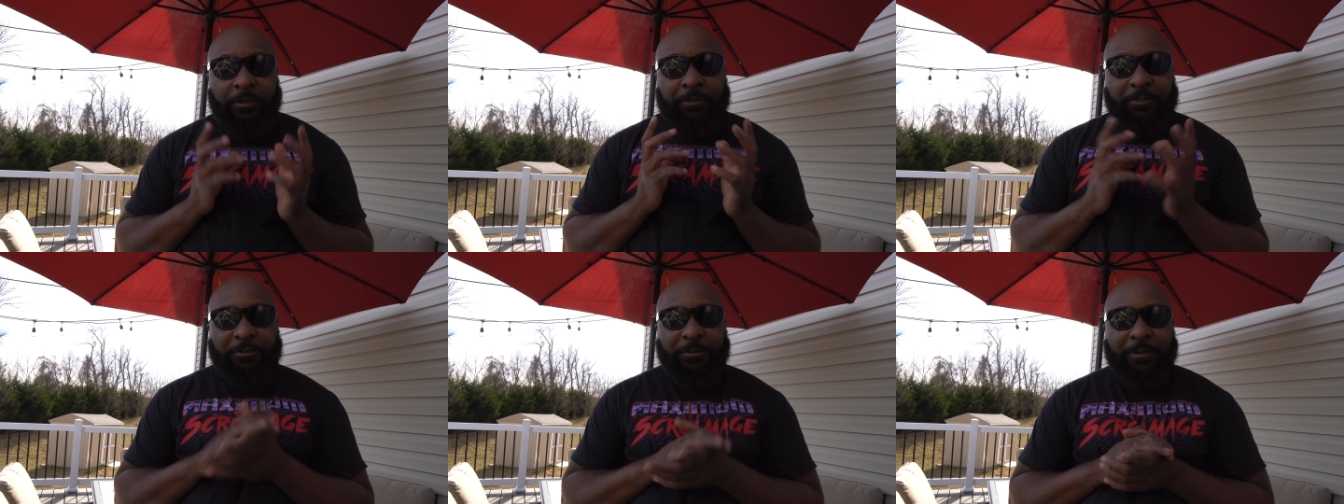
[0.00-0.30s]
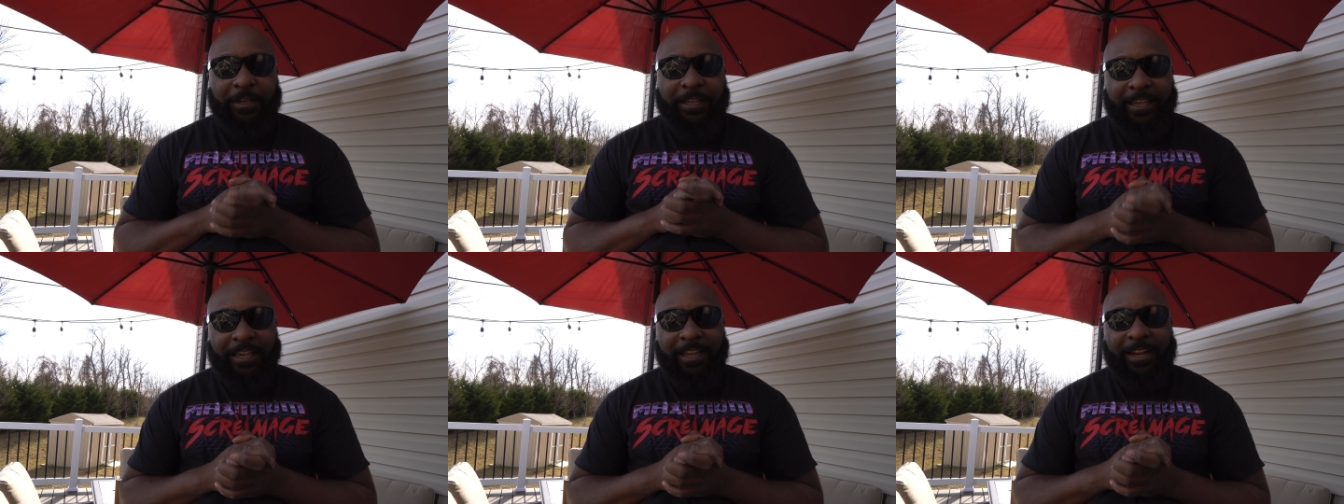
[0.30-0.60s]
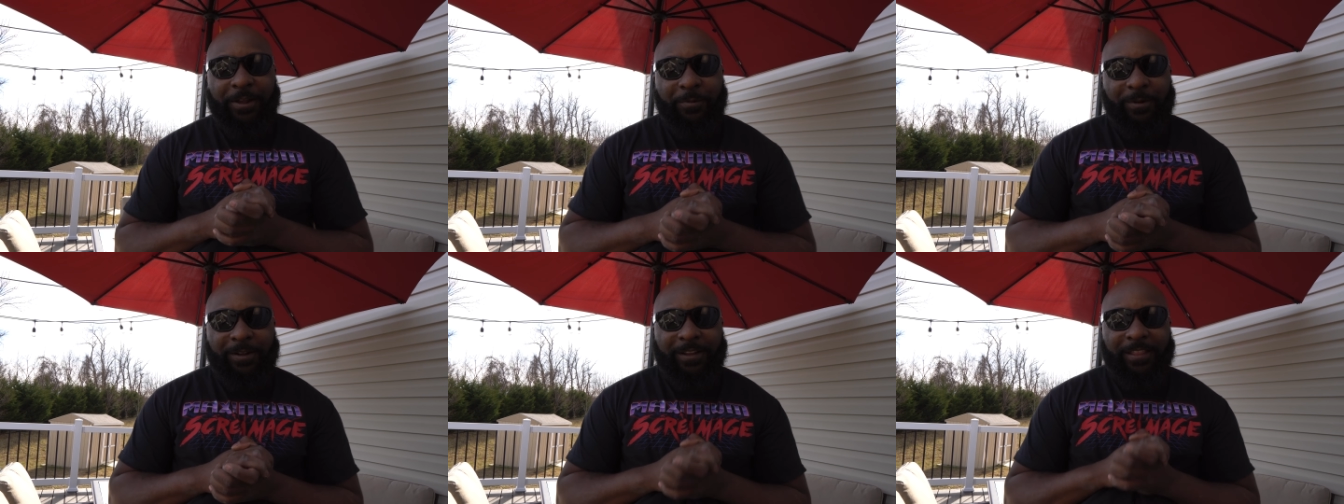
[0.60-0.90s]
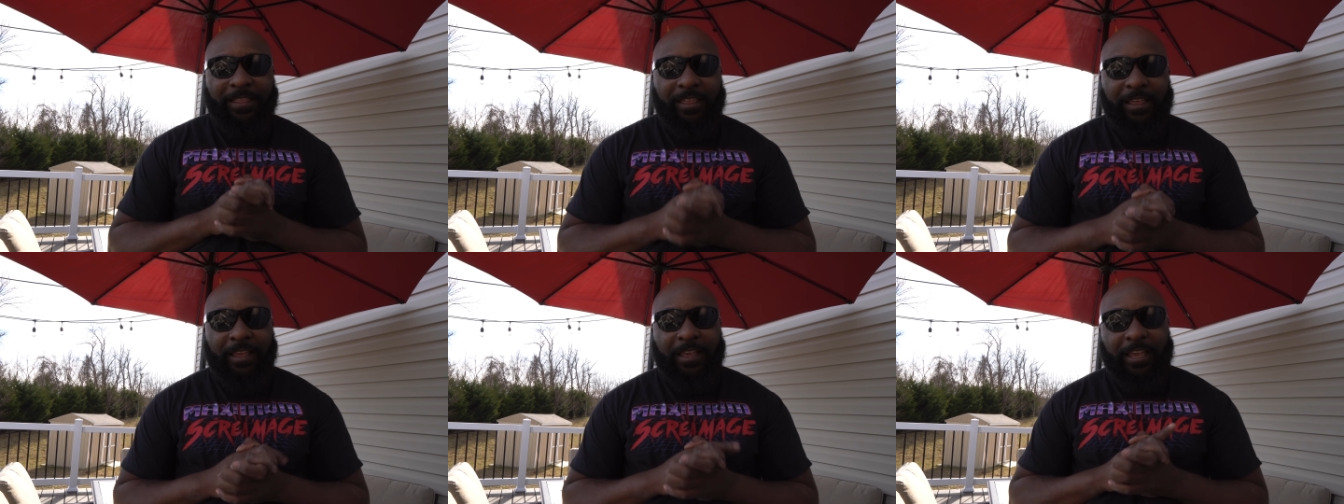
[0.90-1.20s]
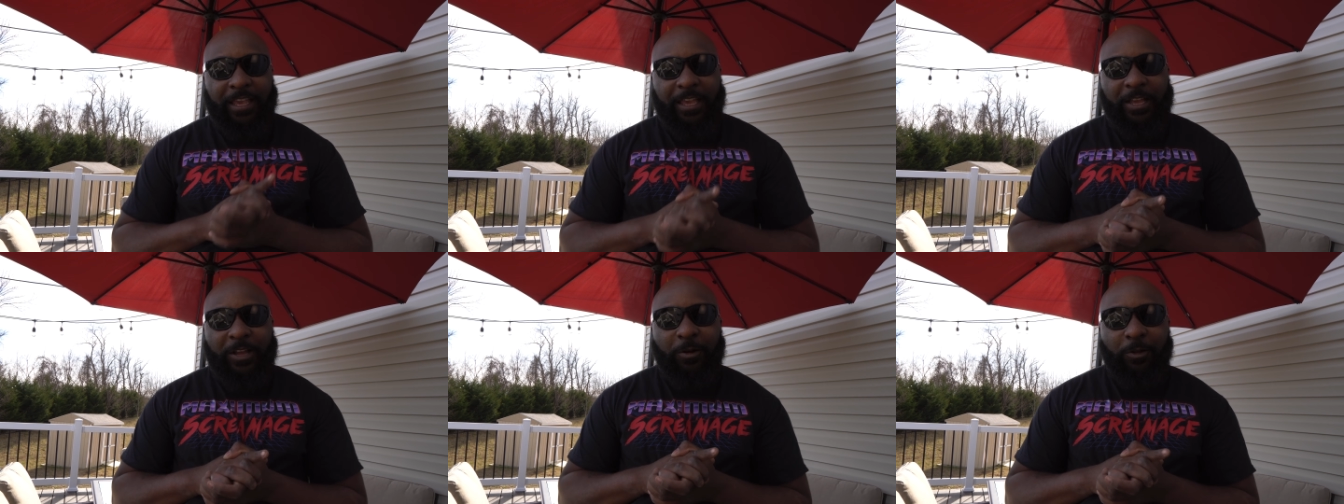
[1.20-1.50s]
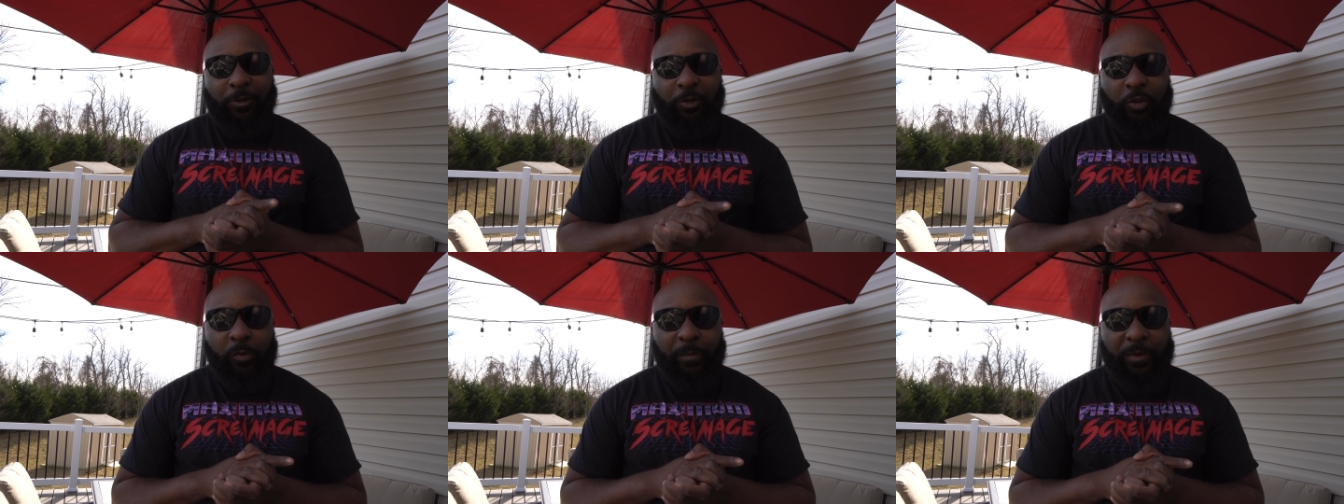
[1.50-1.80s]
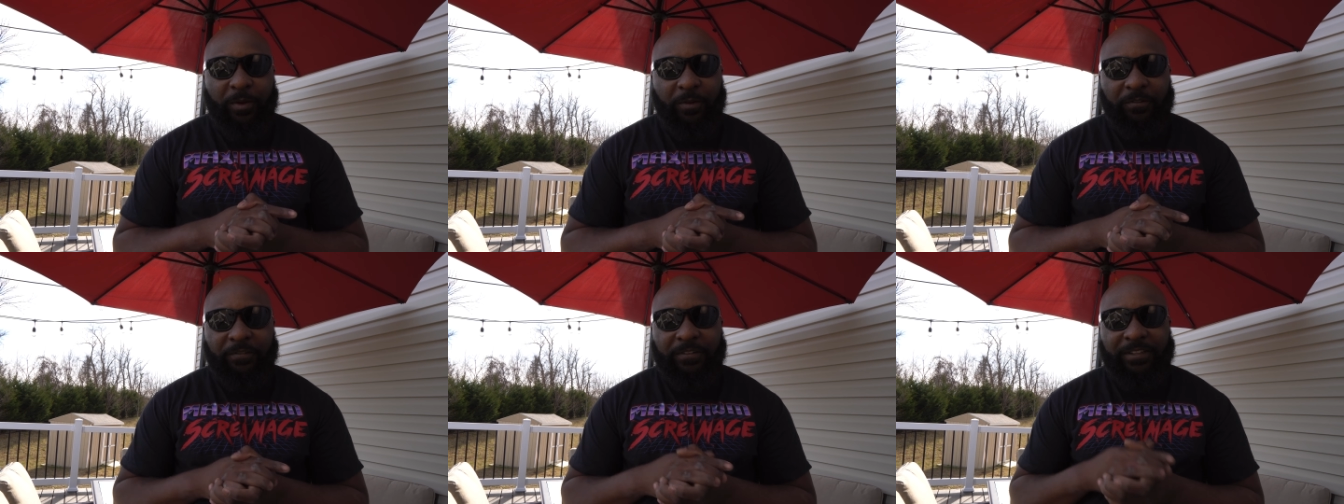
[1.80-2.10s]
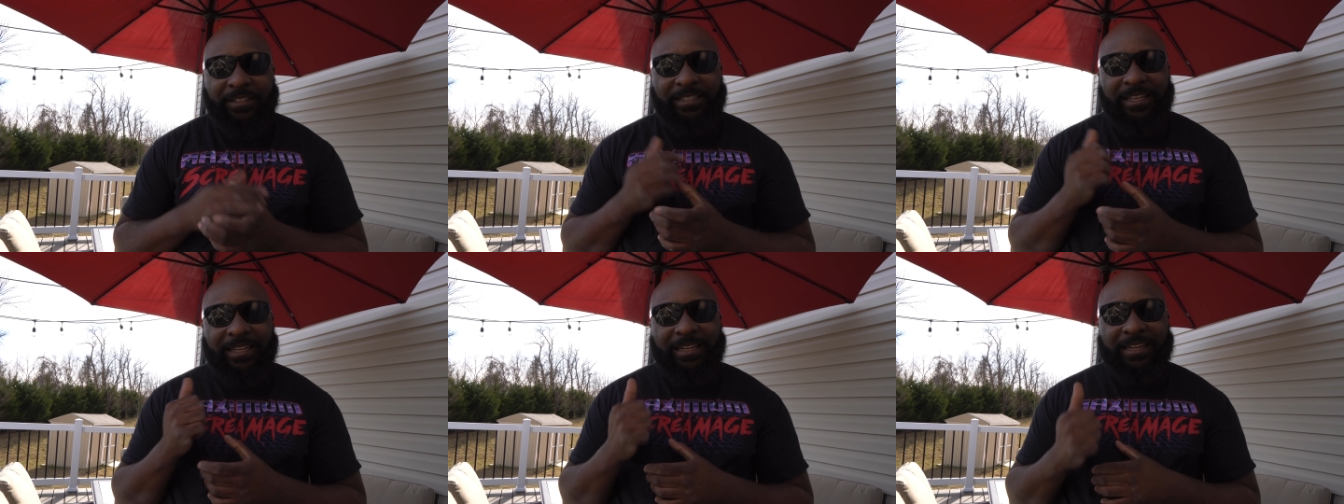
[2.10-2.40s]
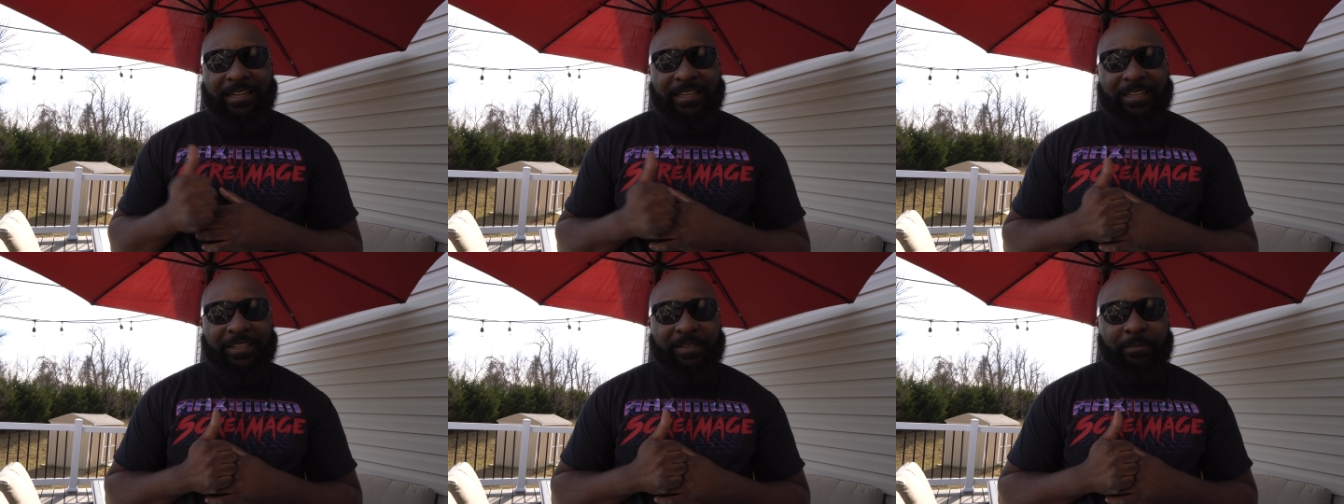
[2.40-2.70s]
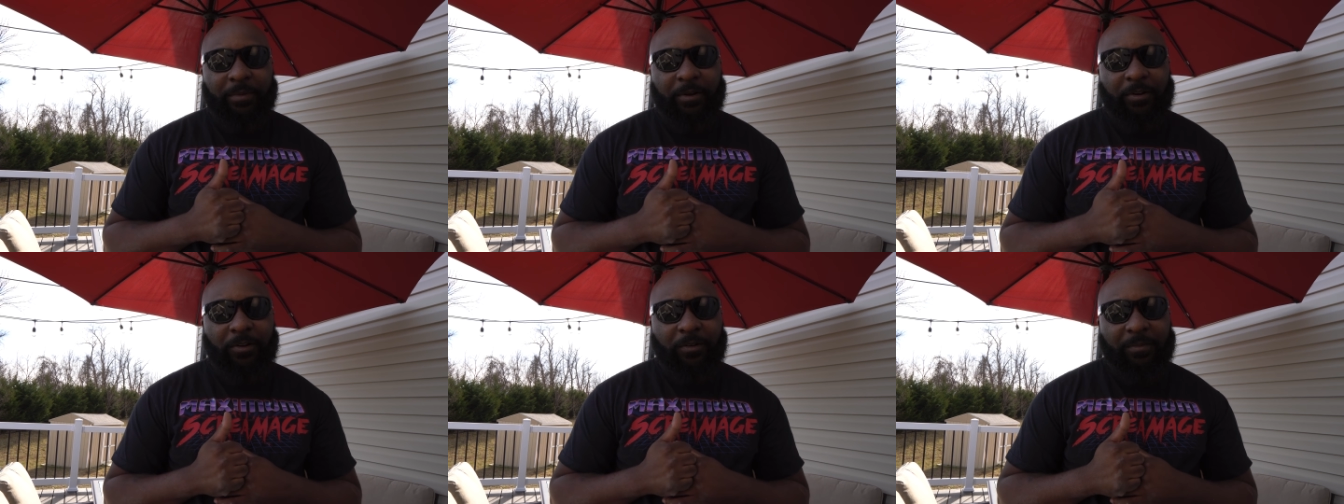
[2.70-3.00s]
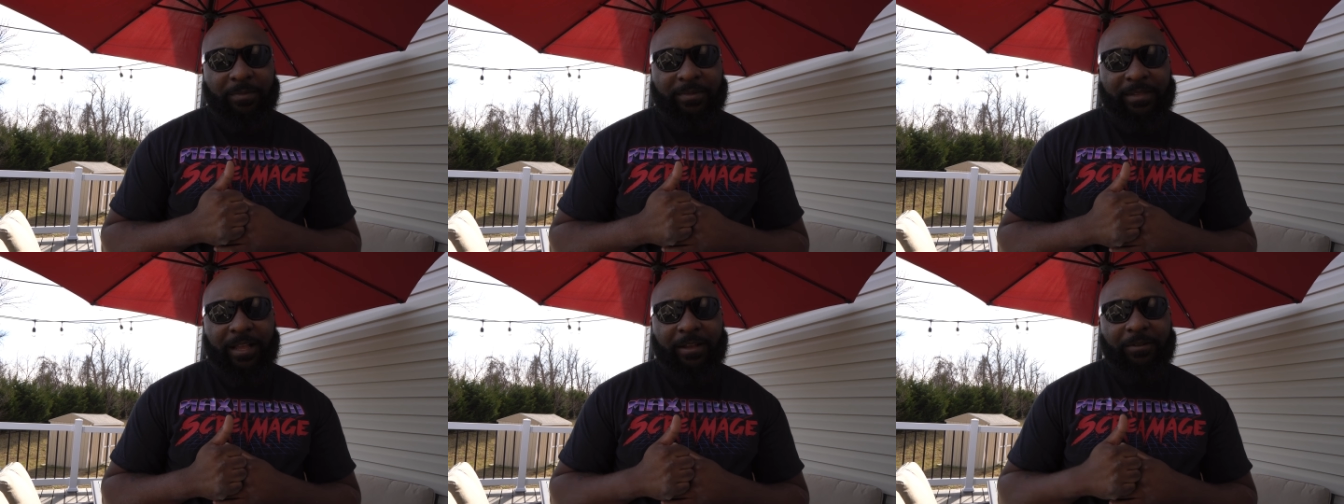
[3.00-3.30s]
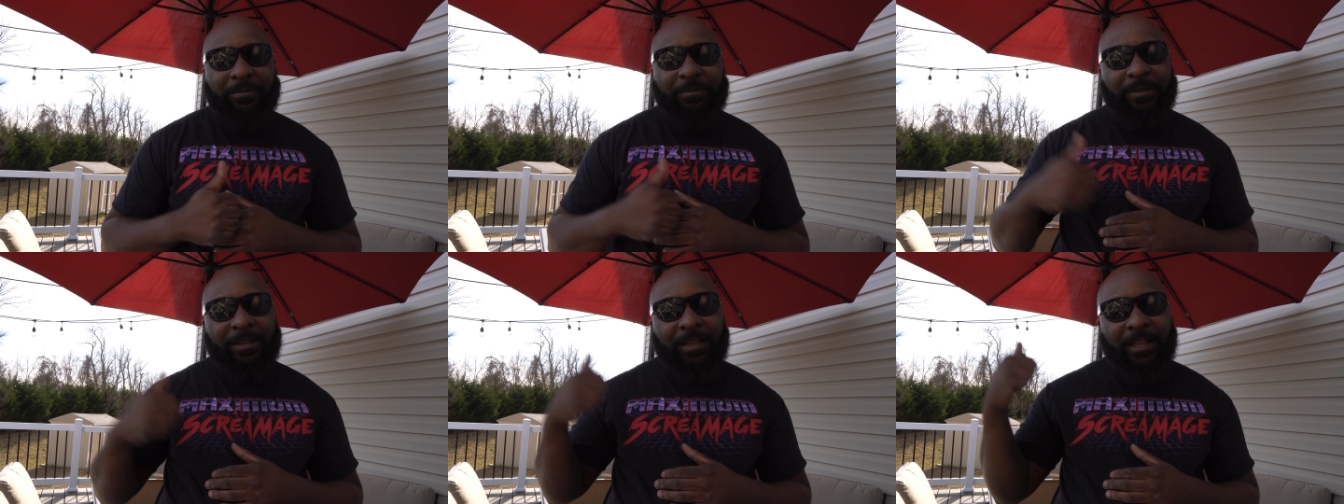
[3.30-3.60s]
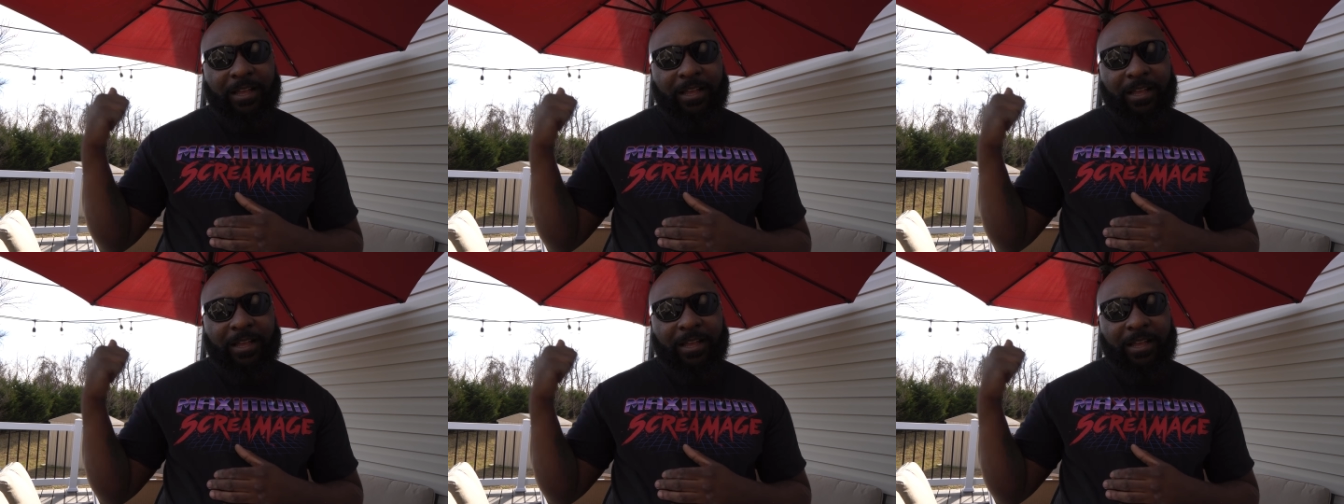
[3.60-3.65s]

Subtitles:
So again, I want to thank Ecoluminal for sending these bulbs out.